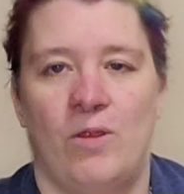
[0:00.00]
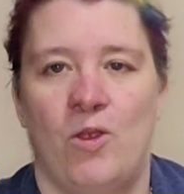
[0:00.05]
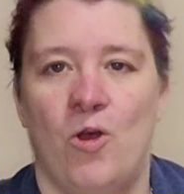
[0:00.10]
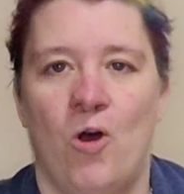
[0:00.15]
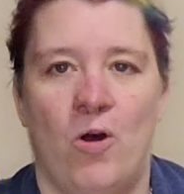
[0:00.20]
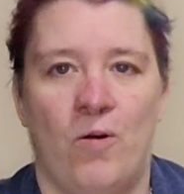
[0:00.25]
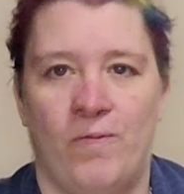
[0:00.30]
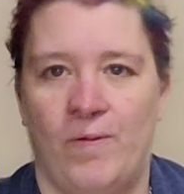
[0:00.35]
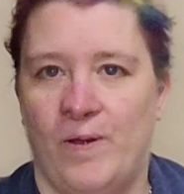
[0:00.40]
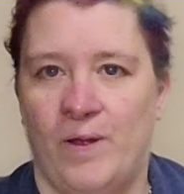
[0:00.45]
You
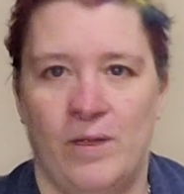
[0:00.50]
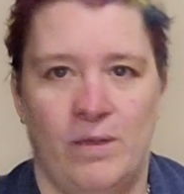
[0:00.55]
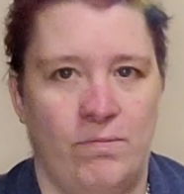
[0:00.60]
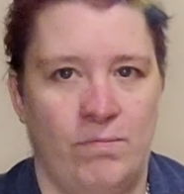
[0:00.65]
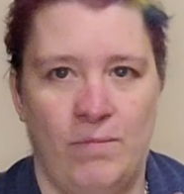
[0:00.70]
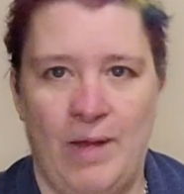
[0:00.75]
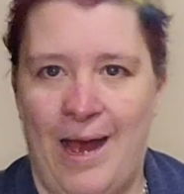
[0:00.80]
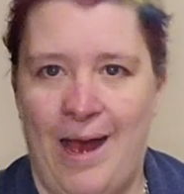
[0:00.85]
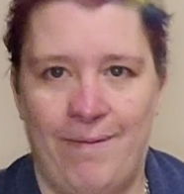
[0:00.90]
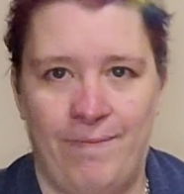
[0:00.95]
often
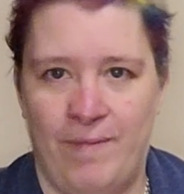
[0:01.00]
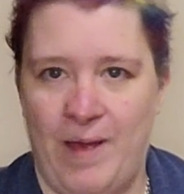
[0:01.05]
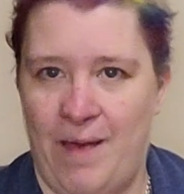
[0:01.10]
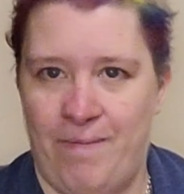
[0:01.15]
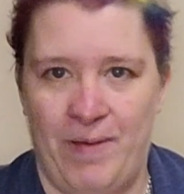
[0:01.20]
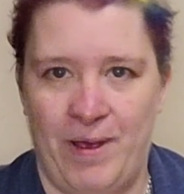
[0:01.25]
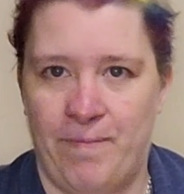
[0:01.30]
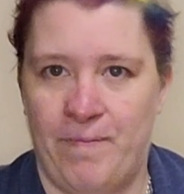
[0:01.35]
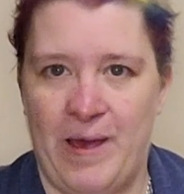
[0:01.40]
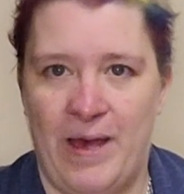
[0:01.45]
have
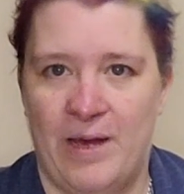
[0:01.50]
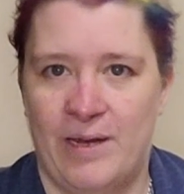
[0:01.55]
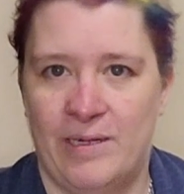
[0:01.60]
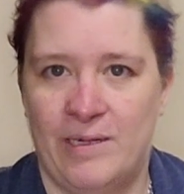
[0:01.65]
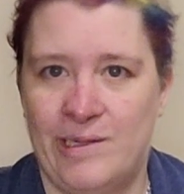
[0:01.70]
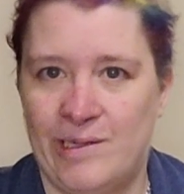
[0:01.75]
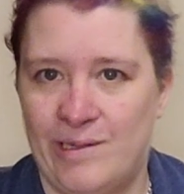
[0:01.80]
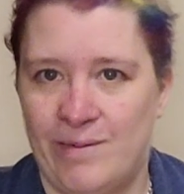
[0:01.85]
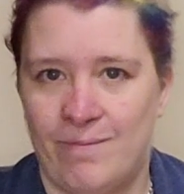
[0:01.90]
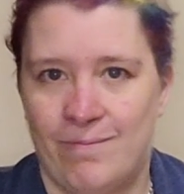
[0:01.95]
epic
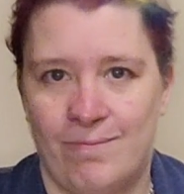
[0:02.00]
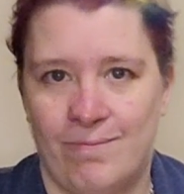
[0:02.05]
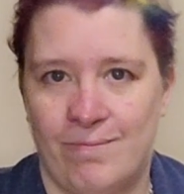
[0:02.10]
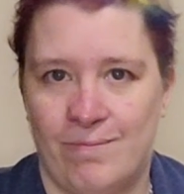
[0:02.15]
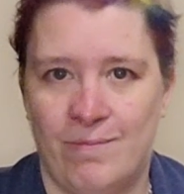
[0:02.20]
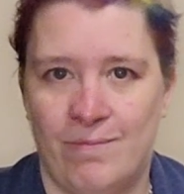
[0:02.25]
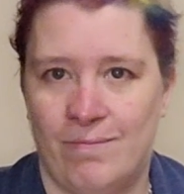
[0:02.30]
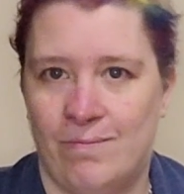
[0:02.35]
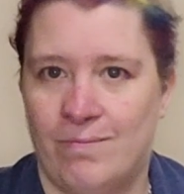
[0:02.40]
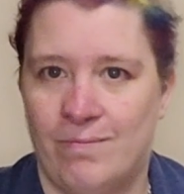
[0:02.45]
pets
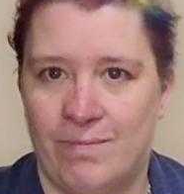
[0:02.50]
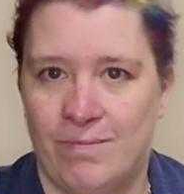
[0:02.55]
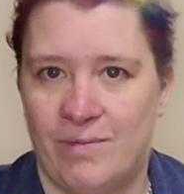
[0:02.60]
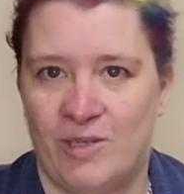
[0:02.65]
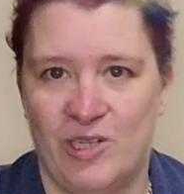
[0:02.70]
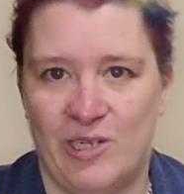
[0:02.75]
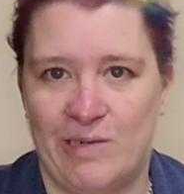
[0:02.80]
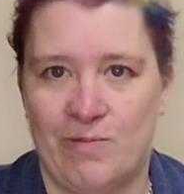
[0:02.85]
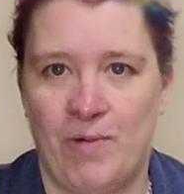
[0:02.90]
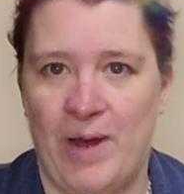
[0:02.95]

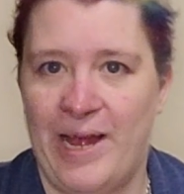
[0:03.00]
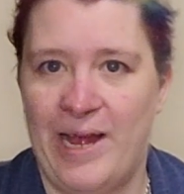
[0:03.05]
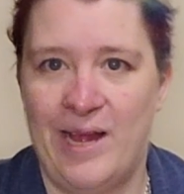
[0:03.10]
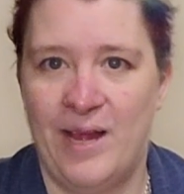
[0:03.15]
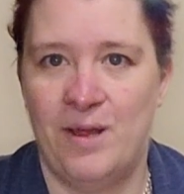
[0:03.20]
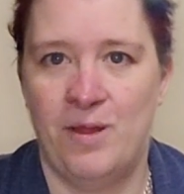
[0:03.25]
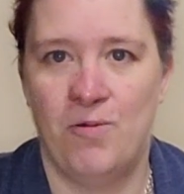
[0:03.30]
just waiting in